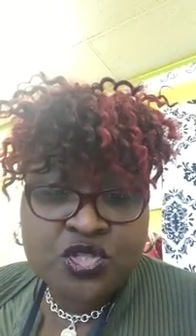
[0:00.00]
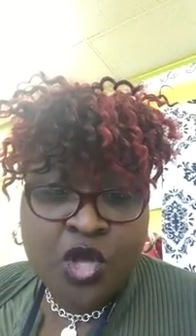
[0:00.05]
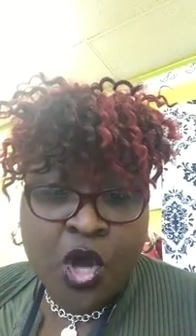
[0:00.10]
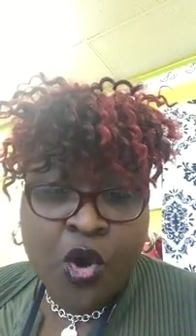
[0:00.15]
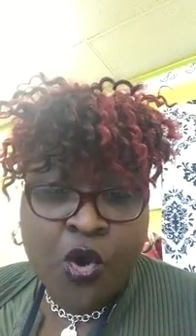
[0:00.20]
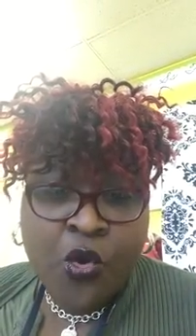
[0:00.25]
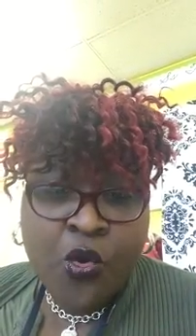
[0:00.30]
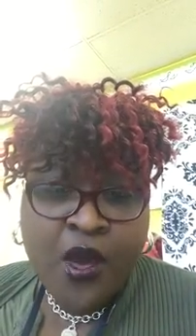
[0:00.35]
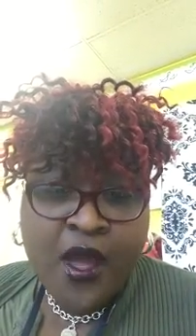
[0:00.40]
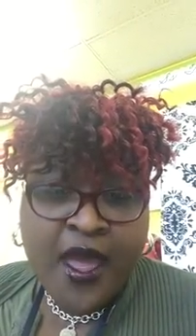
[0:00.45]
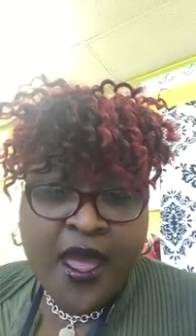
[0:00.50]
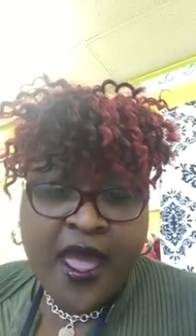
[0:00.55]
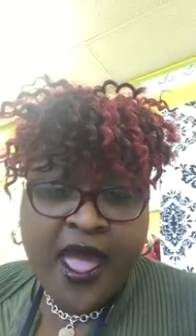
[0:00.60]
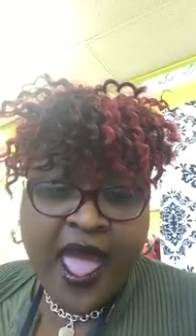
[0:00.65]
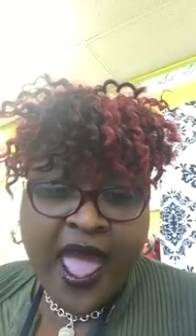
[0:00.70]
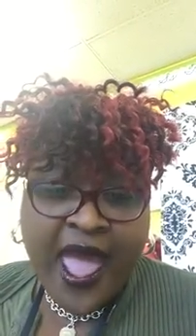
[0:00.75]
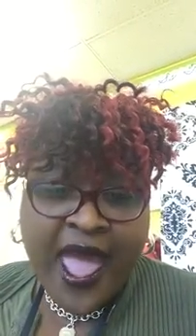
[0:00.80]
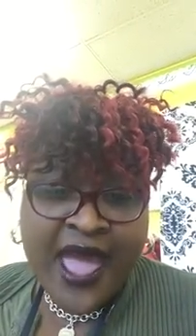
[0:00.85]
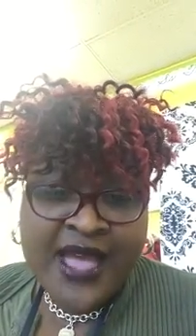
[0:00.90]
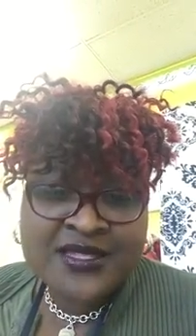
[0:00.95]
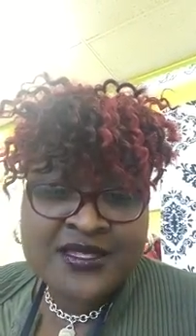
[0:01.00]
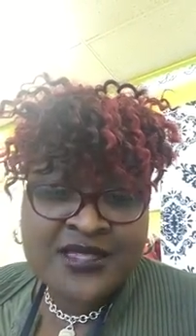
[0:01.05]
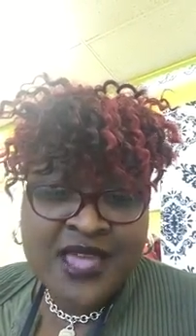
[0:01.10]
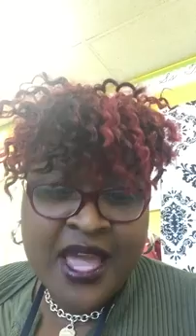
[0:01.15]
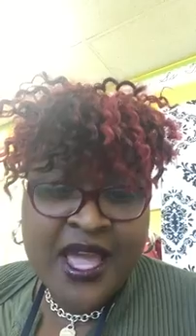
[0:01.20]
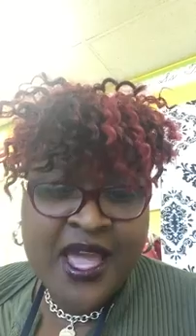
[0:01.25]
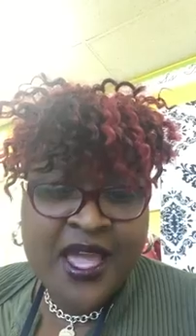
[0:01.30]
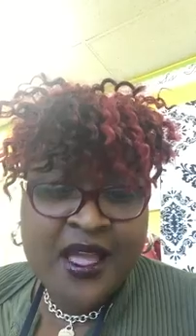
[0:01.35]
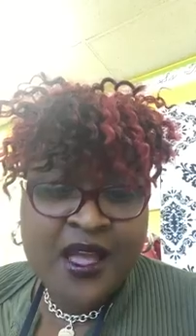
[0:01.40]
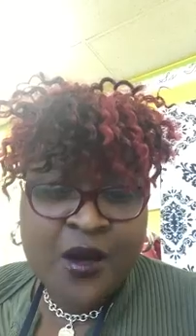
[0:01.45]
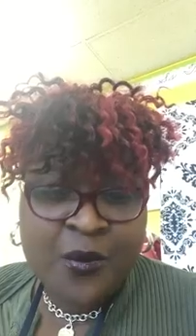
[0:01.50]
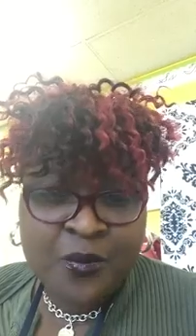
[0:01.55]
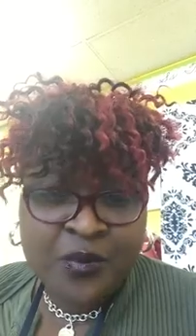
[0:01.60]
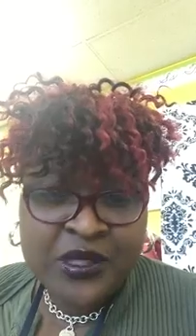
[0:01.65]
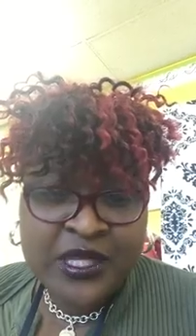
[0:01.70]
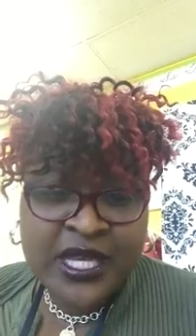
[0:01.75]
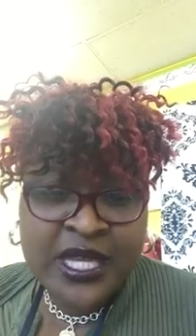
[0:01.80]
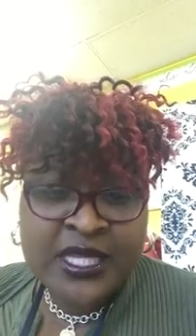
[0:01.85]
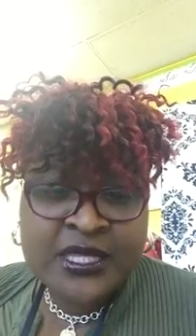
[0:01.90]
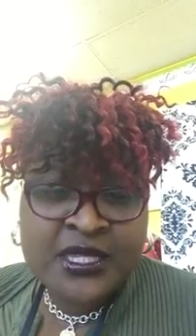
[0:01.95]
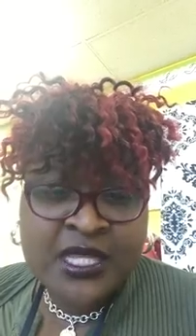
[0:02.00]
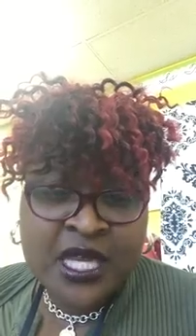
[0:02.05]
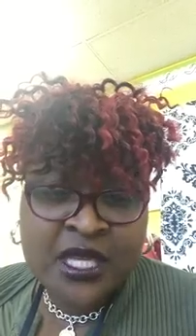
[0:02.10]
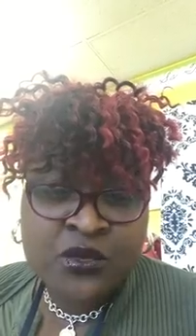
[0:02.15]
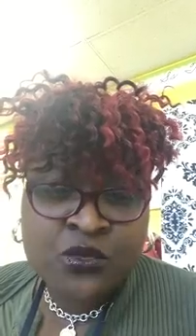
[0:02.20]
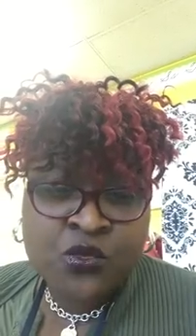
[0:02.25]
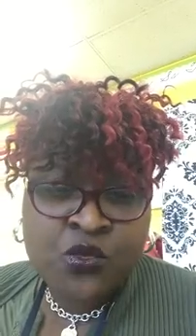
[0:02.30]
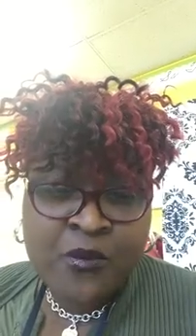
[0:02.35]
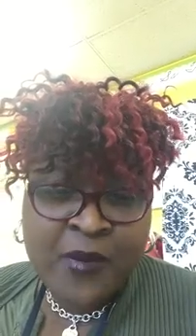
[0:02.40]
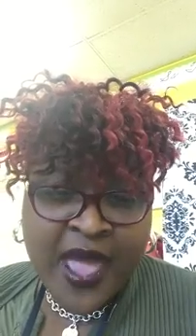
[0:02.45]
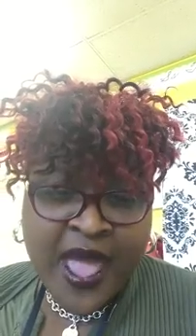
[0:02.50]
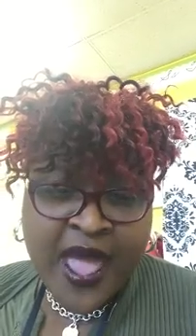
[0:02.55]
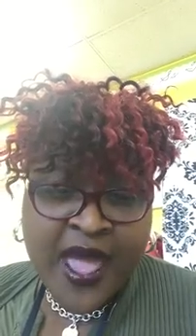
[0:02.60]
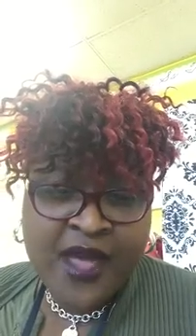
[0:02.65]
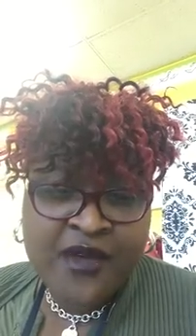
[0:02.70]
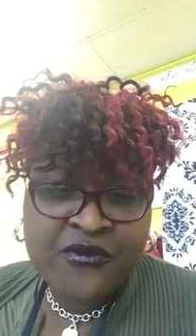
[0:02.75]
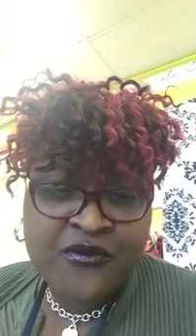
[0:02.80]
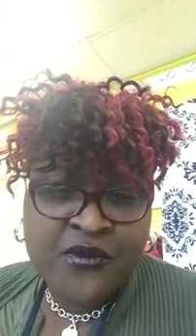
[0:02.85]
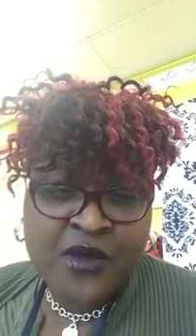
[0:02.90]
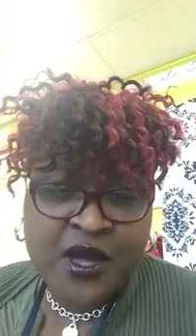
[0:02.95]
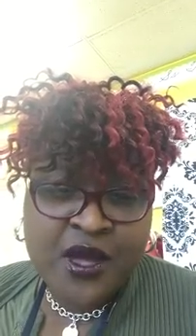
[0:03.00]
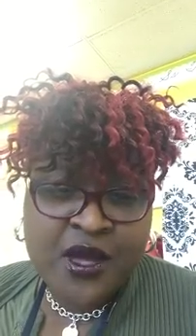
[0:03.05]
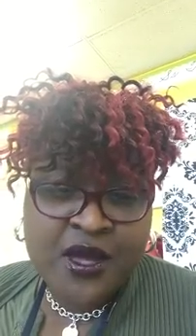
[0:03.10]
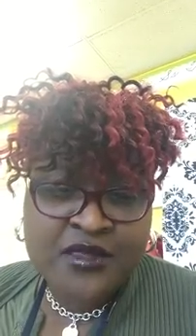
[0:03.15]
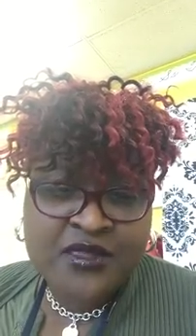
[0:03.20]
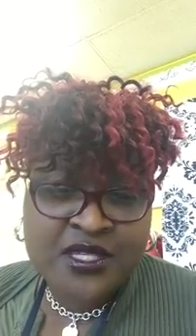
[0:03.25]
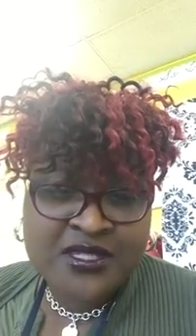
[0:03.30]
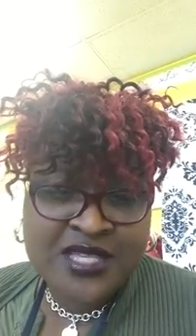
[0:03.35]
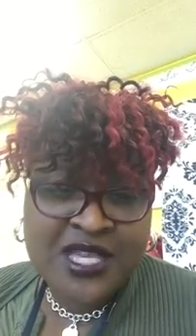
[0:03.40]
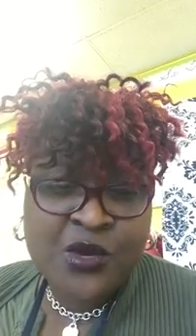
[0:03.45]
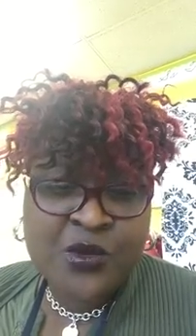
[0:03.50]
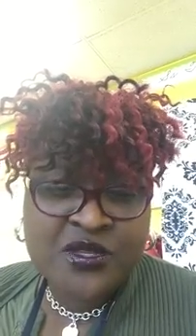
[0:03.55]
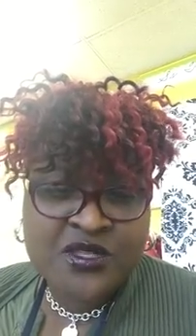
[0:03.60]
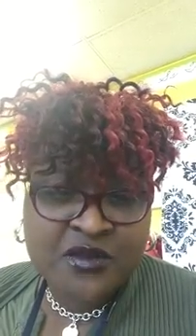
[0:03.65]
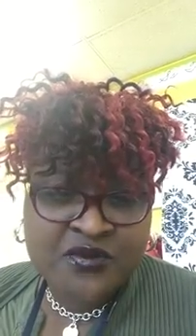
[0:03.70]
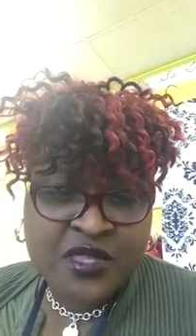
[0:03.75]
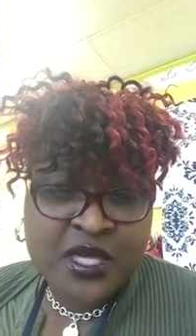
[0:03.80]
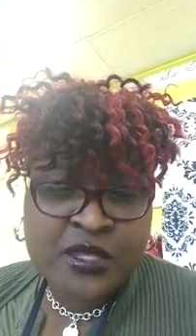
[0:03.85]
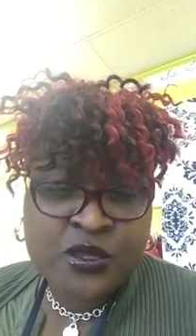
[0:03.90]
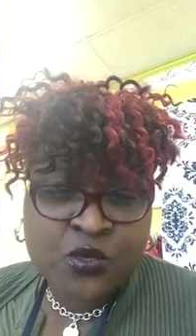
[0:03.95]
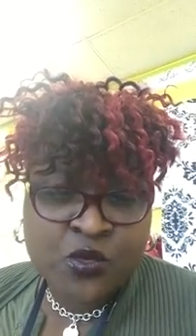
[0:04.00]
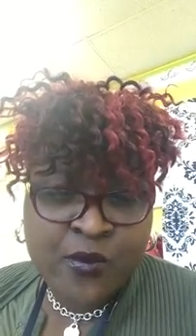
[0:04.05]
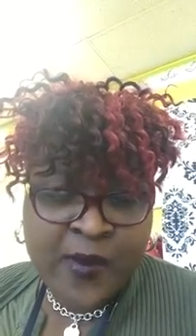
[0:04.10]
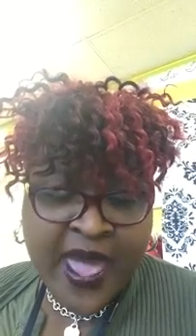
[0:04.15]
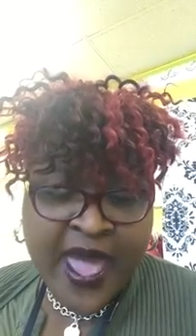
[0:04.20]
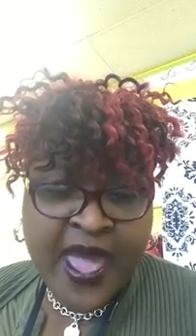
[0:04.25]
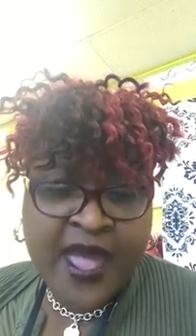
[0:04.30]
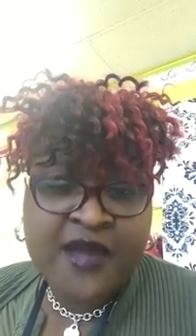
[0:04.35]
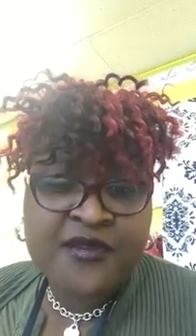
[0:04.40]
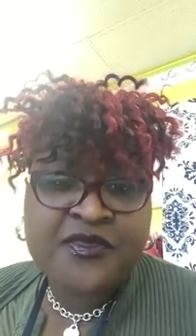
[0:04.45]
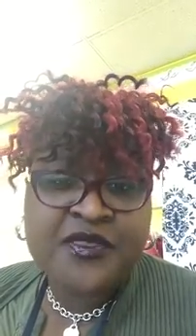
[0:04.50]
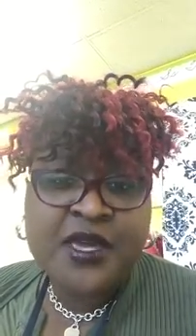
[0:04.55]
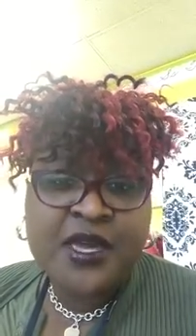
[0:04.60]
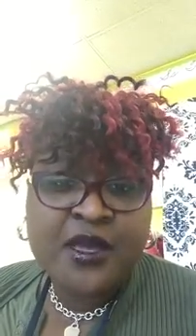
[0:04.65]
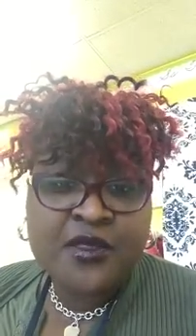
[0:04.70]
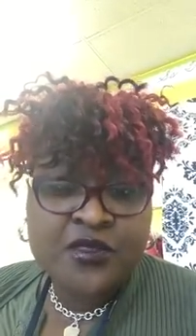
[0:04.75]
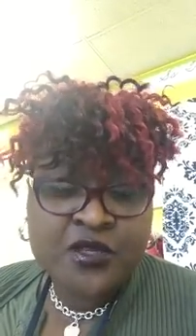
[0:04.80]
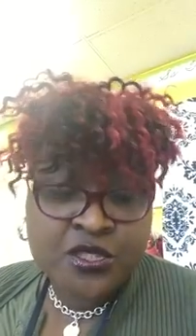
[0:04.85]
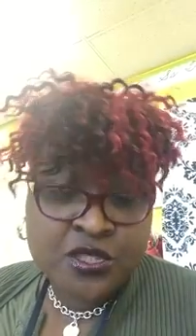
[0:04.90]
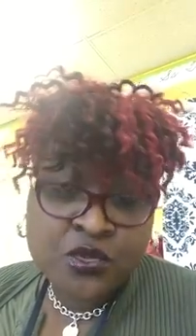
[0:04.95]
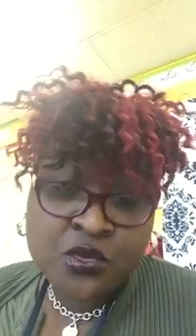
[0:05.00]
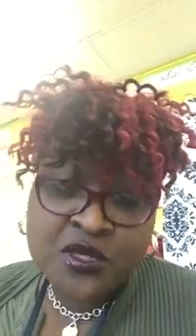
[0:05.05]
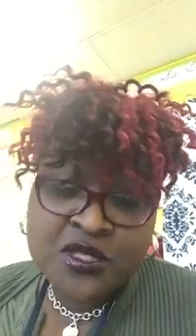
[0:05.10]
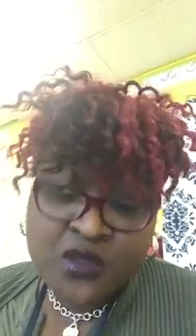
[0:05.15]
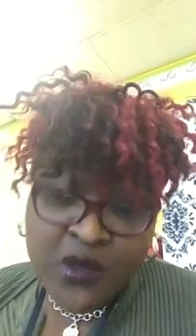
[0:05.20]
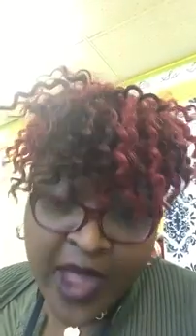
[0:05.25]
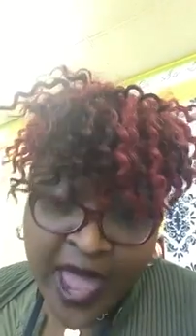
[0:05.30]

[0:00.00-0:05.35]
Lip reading: So as they complete Think Through Math, the sequence of Think Through Math, the students